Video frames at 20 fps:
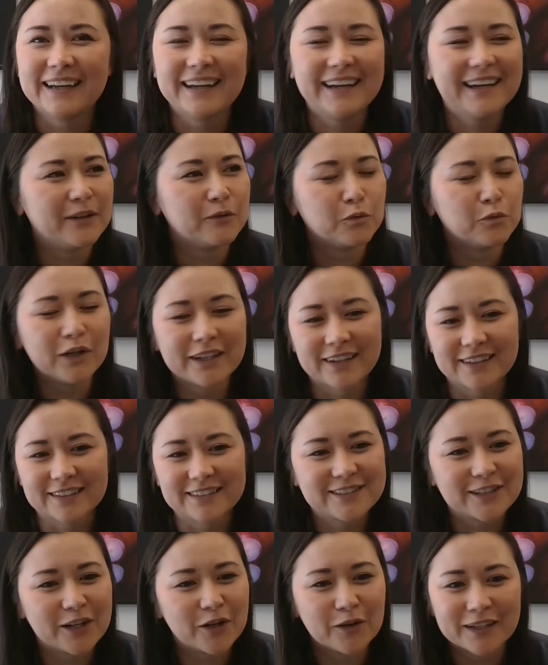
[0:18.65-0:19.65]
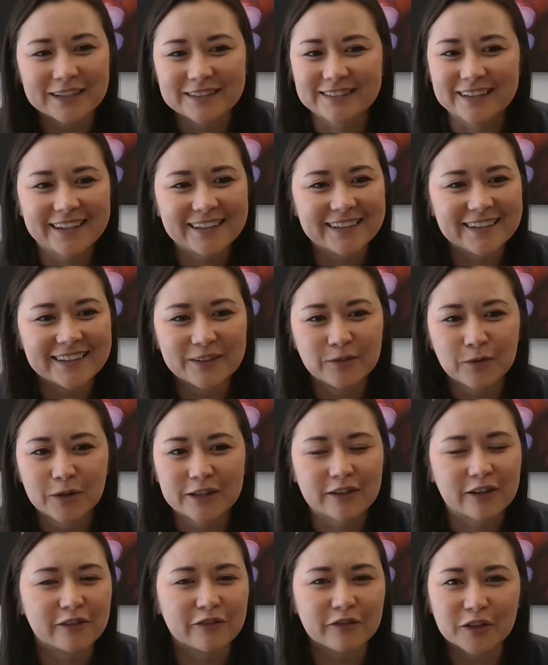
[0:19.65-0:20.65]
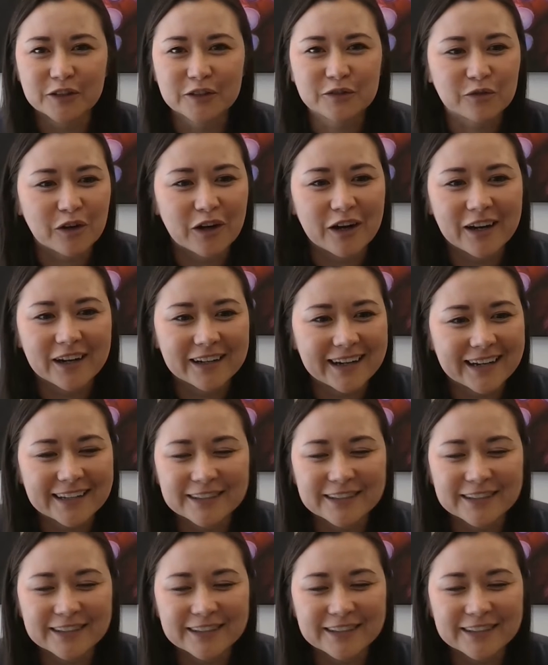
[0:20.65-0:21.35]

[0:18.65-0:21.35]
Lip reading: And we got so excited with our first frog.